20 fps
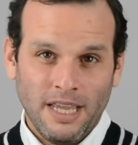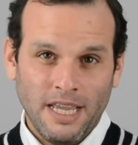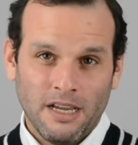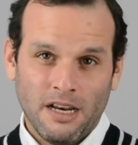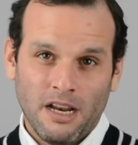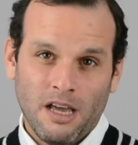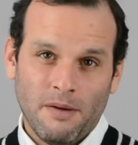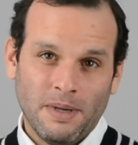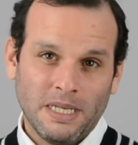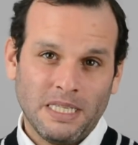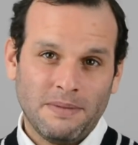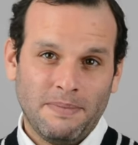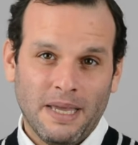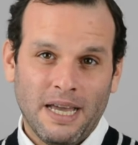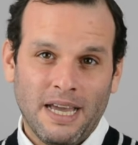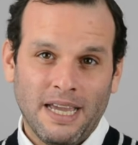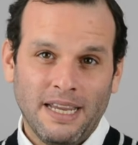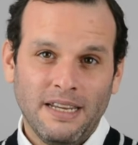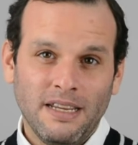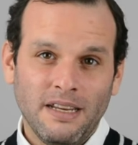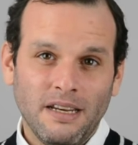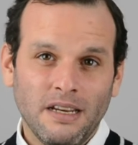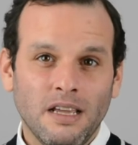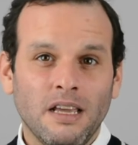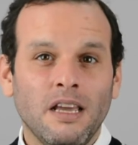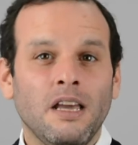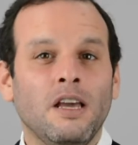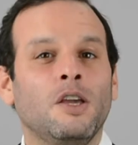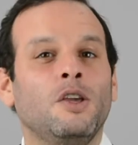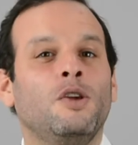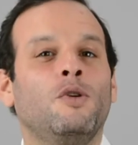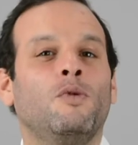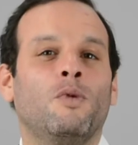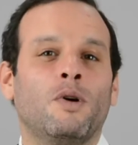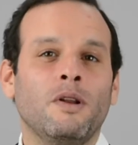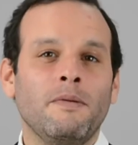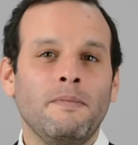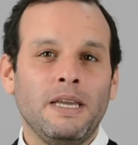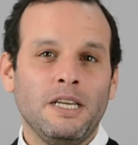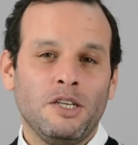economics behind it, you
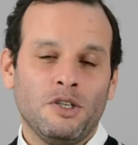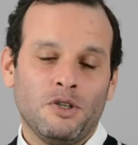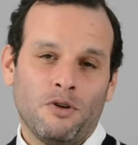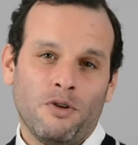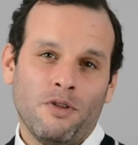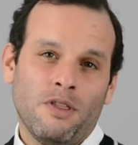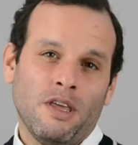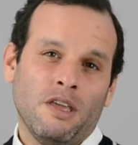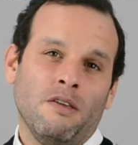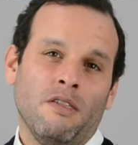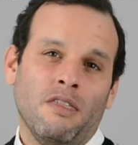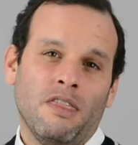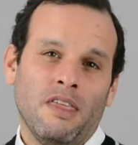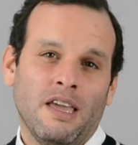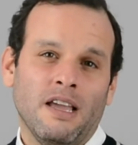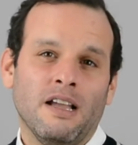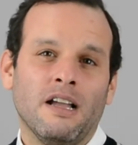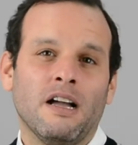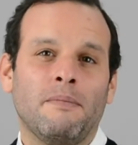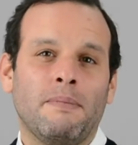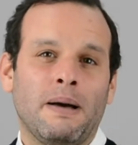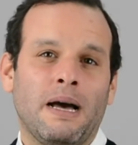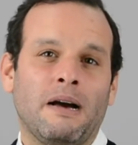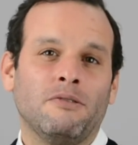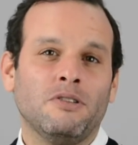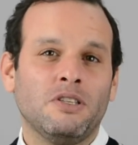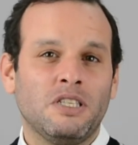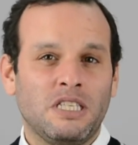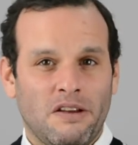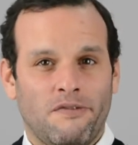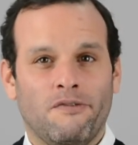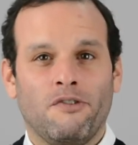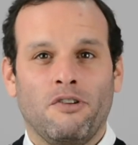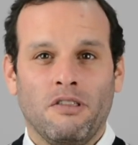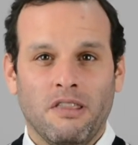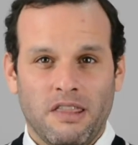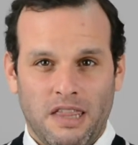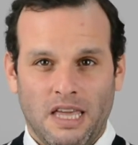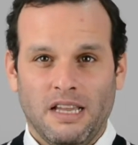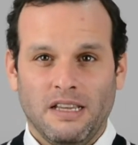want to make sure that you think about
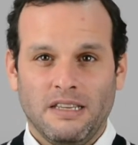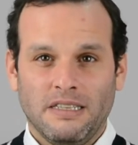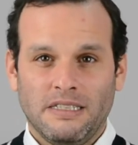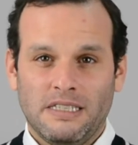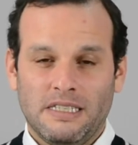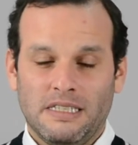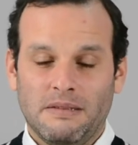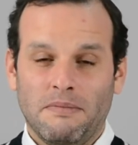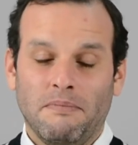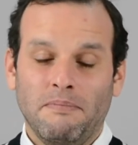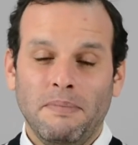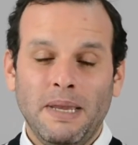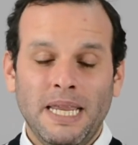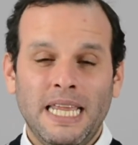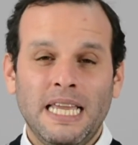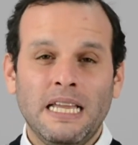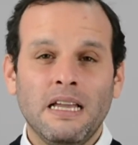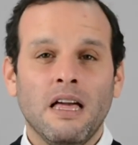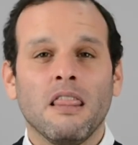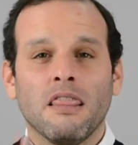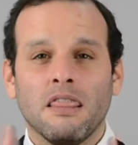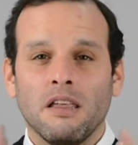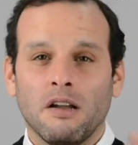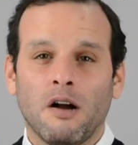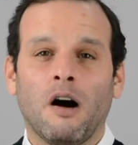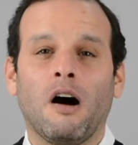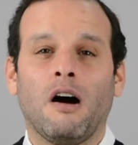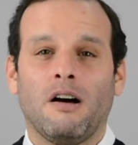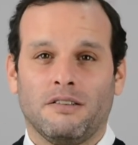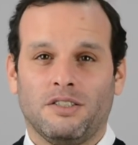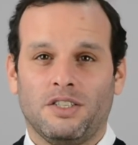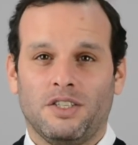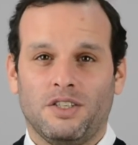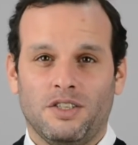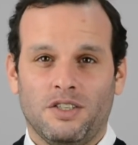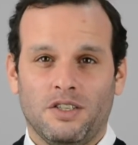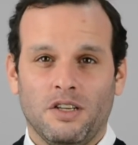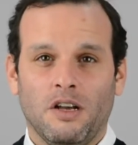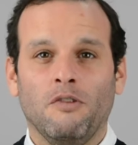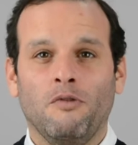several things, meaning the
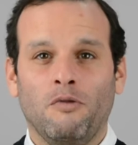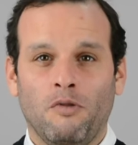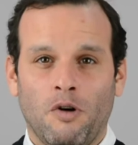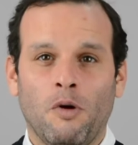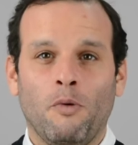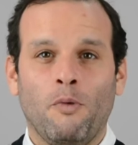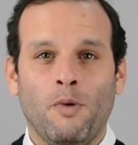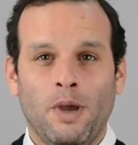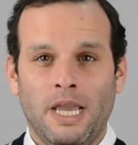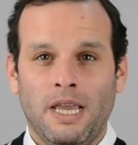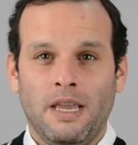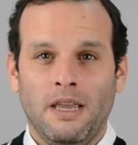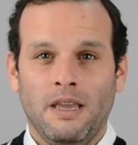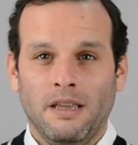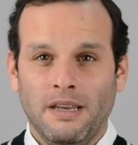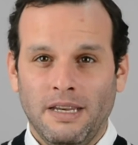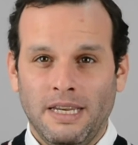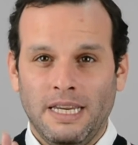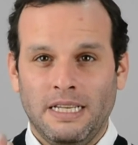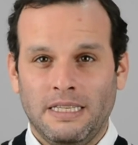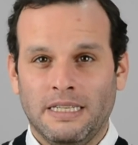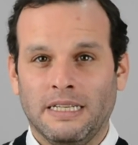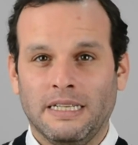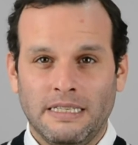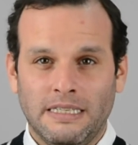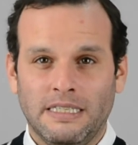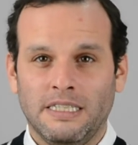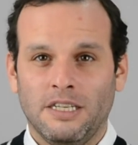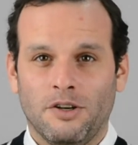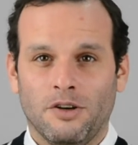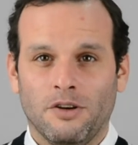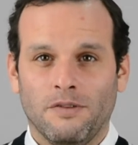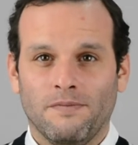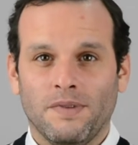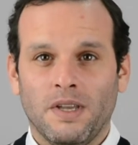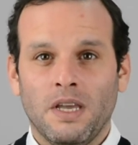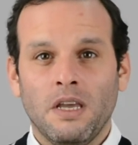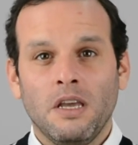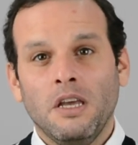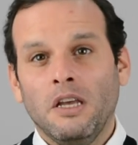costs of what we need to consider.
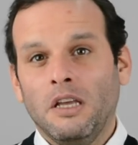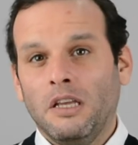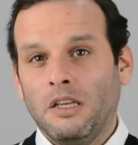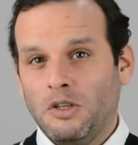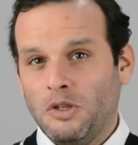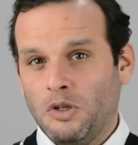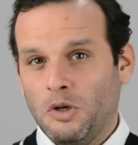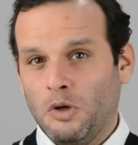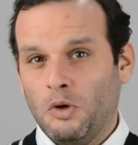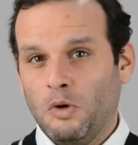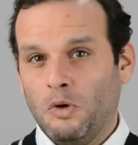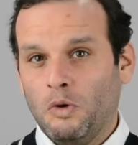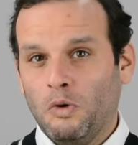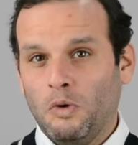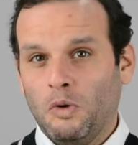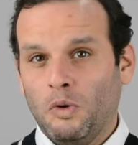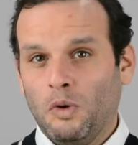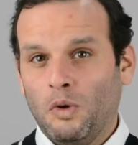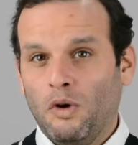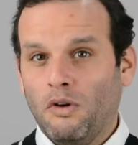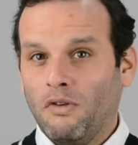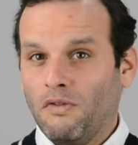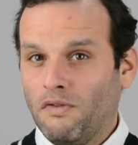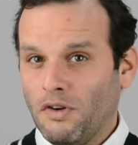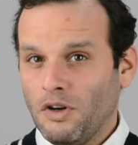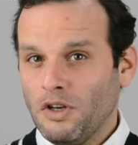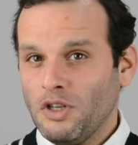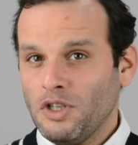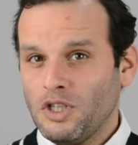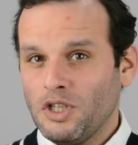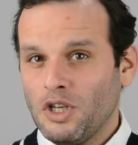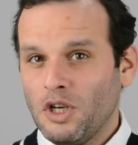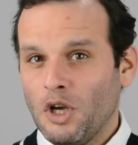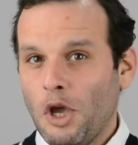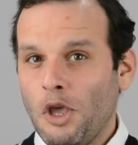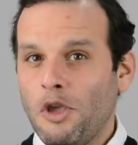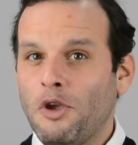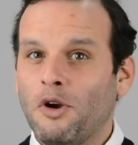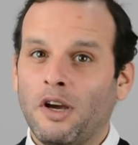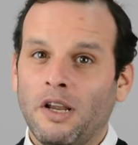So
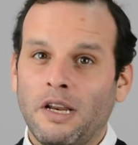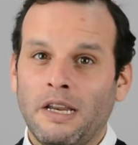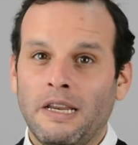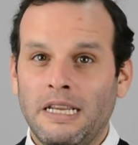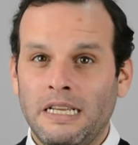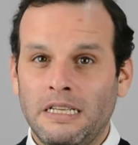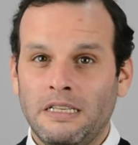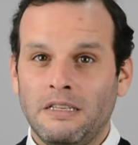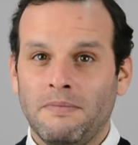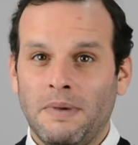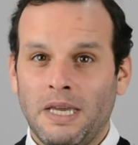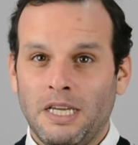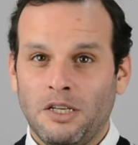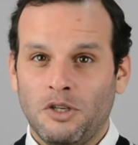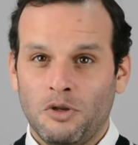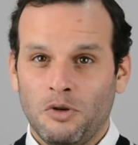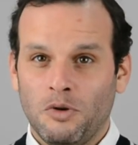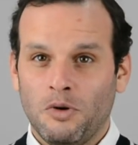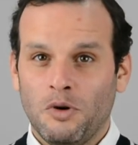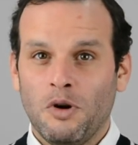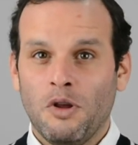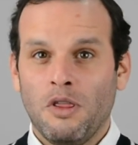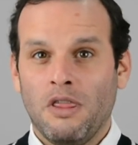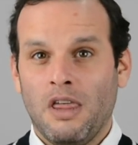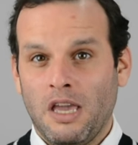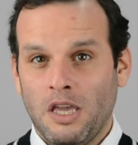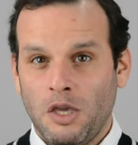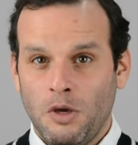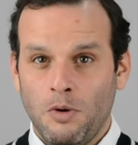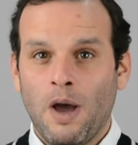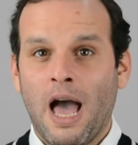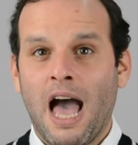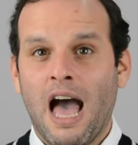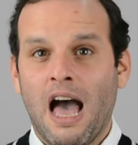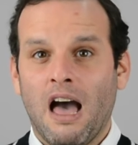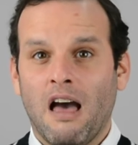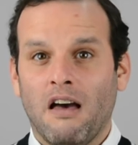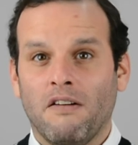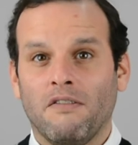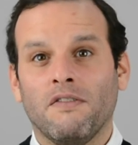first, you're going to need to make sure that you
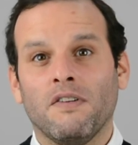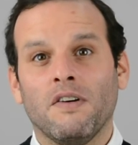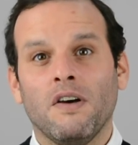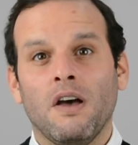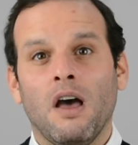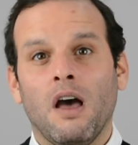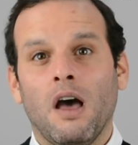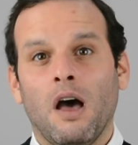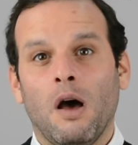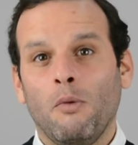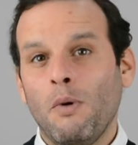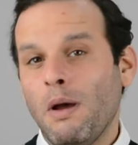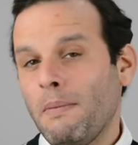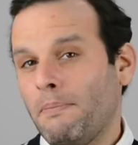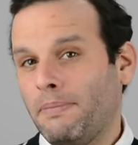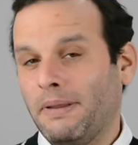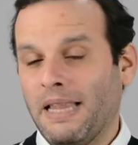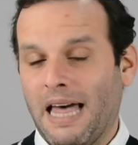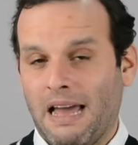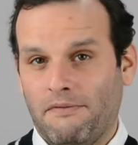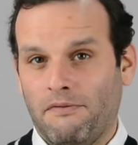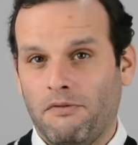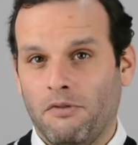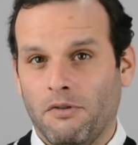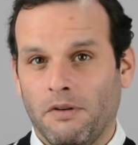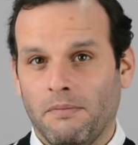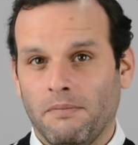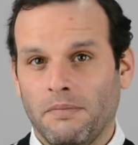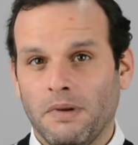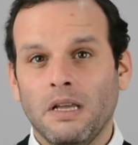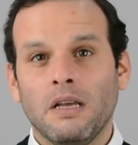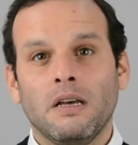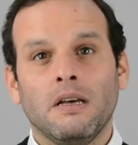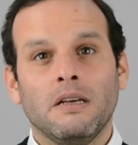have a web platform,